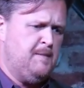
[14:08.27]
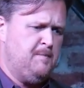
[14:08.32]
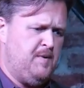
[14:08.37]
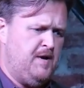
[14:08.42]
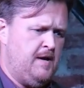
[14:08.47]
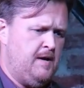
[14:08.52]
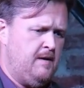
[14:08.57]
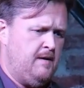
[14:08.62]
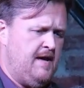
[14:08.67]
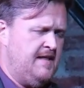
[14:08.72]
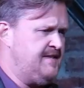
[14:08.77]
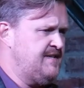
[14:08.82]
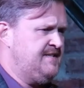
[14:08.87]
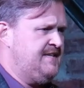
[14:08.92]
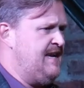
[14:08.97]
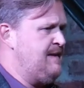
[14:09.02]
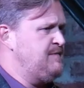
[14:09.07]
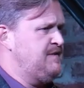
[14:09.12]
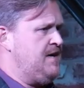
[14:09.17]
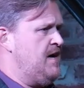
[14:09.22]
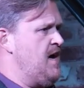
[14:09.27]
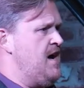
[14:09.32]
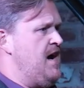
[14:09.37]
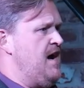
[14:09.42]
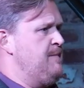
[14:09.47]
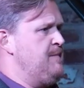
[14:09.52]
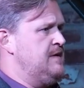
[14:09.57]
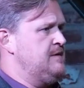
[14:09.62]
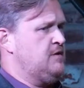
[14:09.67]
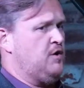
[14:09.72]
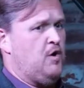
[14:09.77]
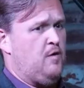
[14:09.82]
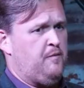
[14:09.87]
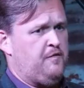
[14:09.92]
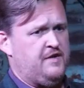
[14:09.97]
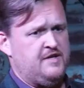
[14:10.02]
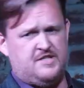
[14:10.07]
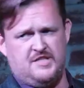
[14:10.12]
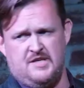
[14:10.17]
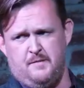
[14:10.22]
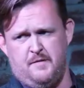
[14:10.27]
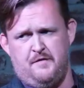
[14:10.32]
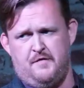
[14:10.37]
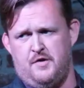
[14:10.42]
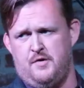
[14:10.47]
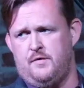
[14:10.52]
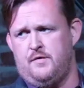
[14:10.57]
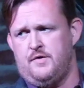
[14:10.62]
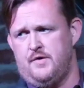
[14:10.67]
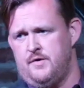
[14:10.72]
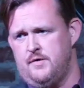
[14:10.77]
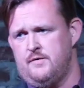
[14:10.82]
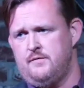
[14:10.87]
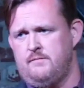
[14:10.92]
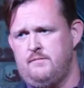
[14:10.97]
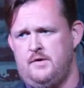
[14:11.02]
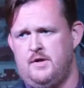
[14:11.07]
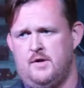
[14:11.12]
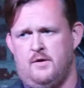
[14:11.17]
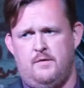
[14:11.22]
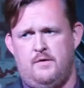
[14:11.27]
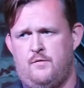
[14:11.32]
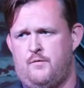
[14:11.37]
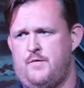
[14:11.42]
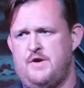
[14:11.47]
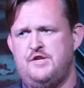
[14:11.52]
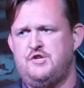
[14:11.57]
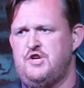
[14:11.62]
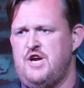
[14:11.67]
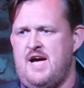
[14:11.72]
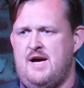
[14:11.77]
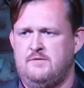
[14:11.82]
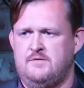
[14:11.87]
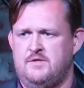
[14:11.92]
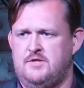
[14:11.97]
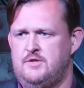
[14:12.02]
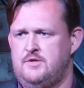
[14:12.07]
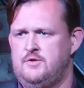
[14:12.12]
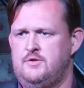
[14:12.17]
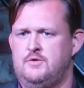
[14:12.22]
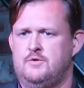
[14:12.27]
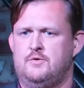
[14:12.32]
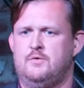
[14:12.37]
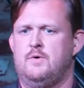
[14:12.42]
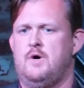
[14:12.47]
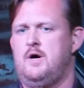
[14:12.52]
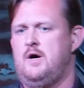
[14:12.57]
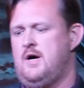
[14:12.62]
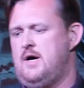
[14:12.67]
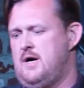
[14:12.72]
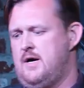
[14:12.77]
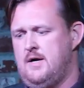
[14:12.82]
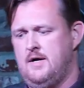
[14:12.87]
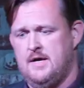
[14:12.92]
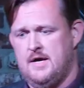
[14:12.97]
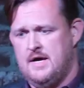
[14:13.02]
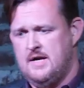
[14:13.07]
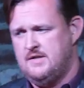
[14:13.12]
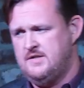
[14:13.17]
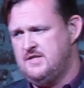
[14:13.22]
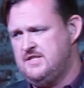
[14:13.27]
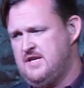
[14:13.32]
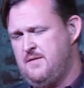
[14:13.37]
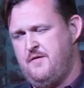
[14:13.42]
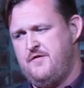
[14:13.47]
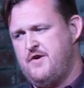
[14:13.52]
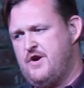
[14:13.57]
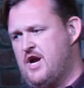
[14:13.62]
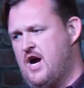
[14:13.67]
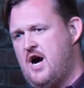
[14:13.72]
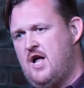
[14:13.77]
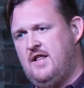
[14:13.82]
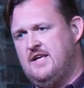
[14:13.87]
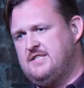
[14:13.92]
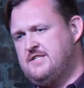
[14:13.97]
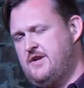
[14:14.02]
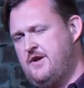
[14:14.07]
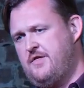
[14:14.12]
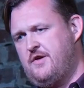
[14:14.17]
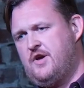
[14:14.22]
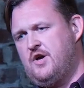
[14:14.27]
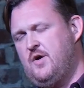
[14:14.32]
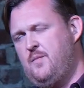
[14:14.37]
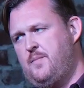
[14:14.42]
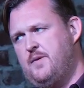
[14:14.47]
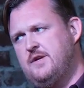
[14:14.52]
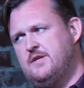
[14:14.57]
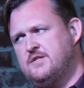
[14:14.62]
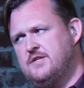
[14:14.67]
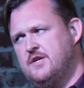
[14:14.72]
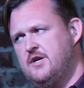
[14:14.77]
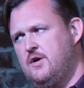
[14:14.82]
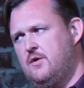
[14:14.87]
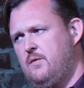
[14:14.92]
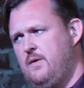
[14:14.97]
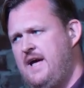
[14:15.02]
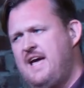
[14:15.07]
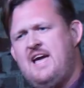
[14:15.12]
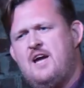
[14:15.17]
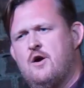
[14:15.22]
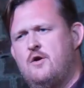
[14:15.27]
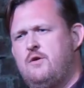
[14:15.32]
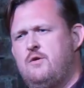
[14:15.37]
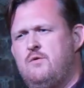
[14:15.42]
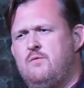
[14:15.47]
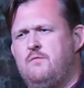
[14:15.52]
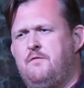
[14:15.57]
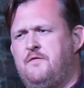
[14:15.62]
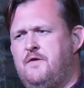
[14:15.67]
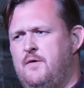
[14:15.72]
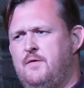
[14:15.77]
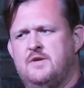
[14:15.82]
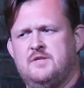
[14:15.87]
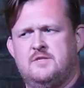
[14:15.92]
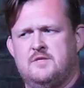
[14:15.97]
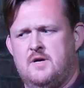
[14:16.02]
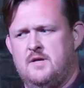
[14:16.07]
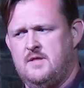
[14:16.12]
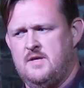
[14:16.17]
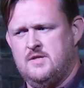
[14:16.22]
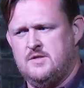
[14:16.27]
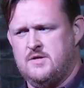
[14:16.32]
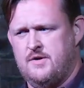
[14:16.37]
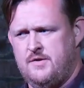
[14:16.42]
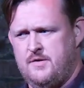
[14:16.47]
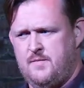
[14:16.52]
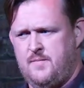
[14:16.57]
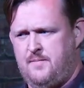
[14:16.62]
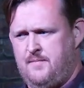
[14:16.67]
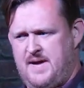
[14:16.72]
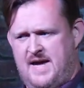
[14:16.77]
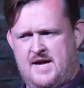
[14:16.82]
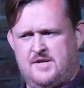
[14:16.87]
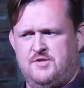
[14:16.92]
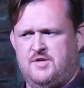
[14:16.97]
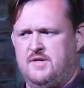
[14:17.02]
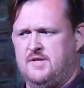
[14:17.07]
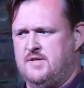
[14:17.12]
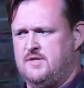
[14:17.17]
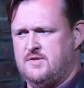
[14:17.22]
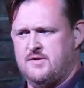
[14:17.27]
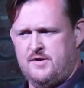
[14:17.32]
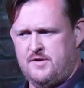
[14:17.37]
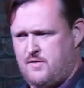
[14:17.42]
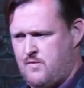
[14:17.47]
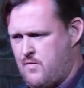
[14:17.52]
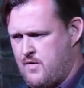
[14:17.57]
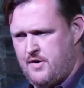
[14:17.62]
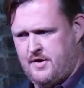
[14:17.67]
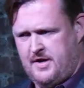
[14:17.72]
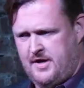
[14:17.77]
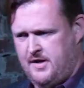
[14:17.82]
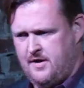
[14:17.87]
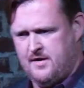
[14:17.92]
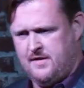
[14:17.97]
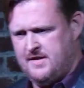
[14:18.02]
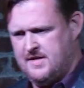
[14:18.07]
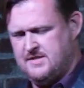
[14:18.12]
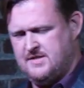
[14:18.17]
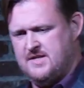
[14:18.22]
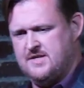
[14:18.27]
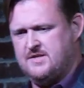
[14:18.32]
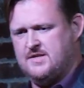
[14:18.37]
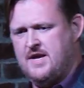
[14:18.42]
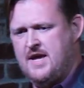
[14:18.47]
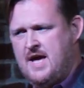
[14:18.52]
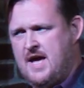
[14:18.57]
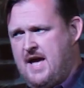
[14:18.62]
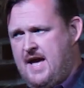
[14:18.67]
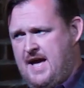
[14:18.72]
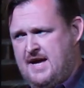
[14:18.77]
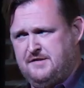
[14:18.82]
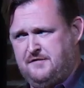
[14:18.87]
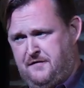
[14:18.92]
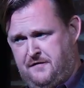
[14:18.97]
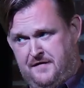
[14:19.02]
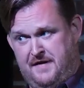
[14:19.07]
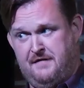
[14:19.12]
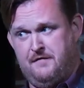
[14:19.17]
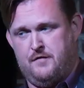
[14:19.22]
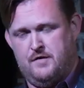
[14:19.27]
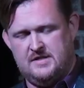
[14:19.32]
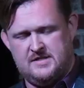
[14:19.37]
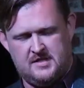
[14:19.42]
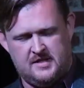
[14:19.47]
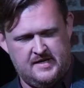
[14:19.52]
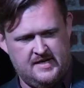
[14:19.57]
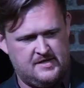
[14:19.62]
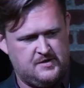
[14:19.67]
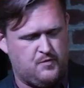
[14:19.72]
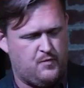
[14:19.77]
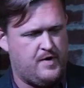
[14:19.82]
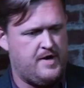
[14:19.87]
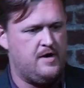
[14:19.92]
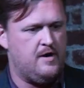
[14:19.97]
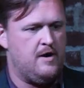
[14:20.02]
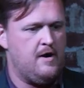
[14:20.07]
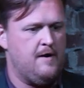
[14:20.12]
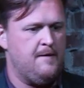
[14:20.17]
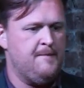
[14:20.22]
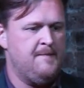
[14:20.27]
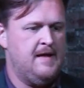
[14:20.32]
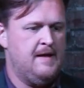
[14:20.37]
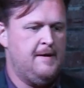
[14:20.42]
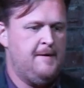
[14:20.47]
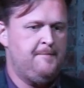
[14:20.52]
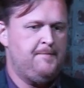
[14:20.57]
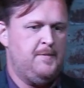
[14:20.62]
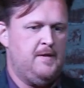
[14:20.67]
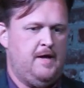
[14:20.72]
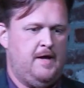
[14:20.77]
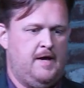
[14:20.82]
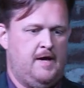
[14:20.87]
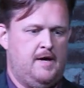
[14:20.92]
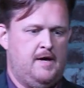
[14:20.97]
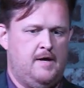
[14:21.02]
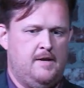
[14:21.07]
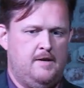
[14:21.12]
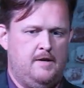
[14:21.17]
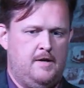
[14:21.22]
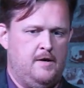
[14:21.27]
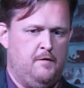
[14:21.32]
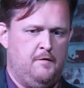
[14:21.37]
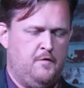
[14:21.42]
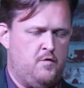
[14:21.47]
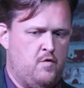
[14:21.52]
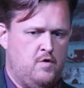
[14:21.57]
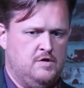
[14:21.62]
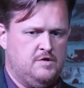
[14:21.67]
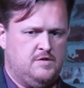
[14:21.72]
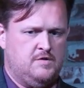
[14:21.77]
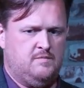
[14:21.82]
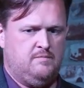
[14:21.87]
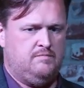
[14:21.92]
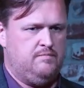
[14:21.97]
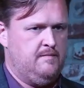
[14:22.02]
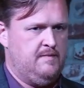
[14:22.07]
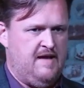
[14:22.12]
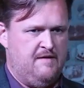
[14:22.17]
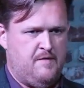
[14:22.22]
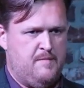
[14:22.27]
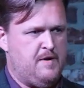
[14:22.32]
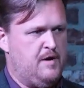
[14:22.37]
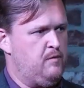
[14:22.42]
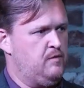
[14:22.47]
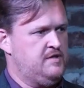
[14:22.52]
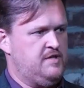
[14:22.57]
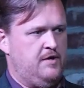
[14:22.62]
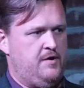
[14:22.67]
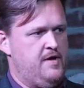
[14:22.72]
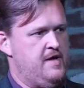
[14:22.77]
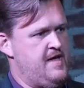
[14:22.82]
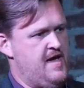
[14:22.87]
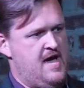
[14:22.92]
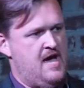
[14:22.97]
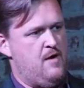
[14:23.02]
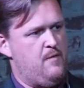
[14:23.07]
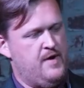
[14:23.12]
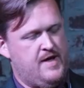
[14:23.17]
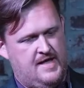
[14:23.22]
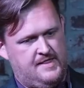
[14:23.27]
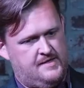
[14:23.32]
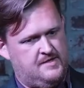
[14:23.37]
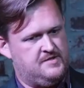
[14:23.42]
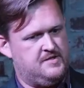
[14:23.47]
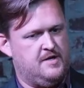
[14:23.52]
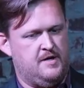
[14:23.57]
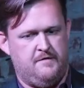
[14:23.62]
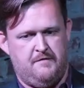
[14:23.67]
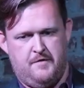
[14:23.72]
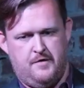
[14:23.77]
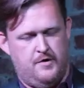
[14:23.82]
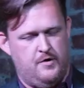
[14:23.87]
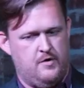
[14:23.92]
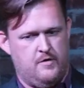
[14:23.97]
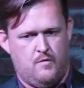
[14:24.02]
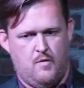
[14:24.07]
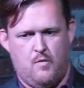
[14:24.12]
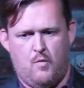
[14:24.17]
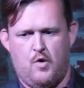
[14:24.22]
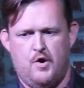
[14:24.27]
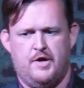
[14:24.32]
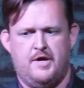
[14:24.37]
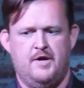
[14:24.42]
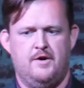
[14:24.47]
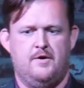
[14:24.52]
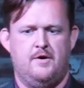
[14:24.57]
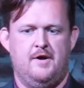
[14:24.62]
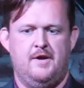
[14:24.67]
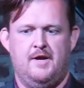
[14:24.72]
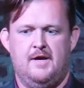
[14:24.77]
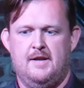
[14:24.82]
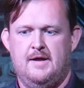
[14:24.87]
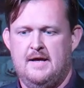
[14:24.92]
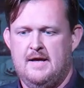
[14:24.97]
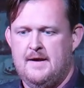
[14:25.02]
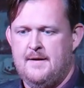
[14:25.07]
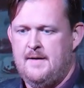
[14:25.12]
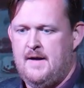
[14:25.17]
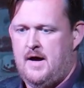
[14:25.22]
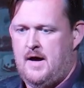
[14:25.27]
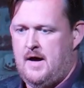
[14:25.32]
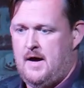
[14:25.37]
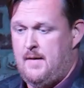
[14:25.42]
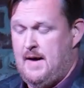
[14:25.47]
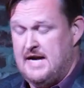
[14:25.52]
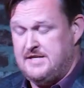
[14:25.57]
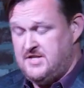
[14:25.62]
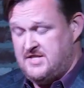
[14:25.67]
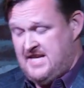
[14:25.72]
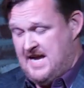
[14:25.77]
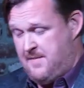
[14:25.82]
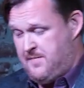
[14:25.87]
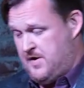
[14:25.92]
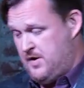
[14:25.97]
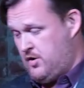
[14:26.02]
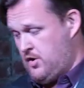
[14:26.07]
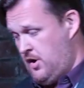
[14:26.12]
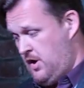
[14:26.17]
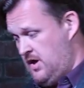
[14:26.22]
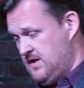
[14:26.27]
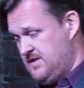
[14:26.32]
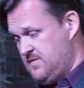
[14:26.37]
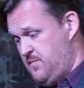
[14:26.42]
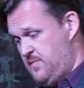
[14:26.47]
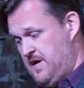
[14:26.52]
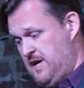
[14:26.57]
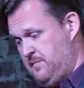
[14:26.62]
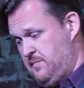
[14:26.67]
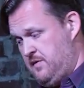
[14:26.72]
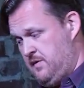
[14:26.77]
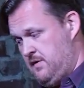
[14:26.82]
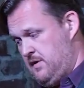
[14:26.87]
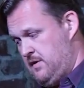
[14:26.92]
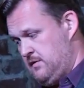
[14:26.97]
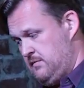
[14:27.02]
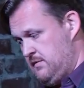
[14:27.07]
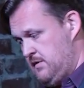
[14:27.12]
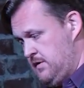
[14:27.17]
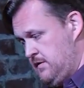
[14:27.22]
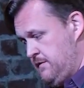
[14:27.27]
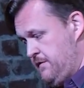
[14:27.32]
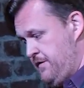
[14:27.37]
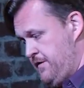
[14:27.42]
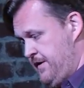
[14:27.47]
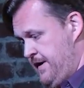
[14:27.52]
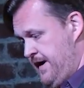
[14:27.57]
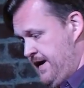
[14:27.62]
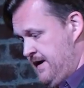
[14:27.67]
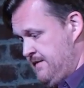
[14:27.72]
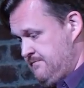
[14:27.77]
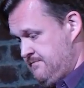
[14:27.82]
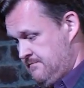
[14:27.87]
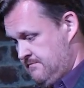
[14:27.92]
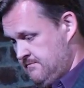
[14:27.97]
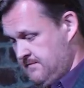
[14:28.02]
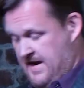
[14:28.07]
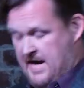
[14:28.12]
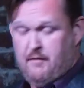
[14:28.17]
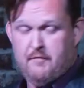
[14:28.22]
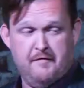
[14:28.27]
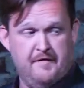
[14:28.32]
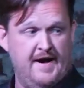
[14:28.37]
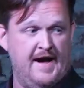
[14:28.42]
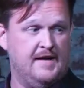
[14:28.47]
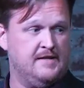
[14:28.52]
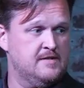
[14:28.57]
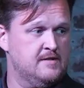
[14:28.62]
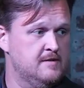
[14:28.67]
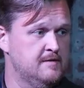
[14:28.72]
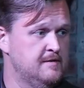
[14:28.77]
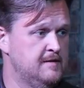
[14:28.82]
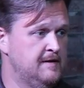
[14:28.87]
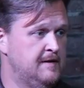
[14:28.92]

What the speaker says: But at the same time, as hopefully some of you do, you reach out to some of your colleagues at other companies and go, hey, are you focused on this? Are you patching this? Are you working on this as feverishly as we are? And of course, everybody will tell you, yeah, we got this covered or we're working on it. I just happened to call some people over at Equifax.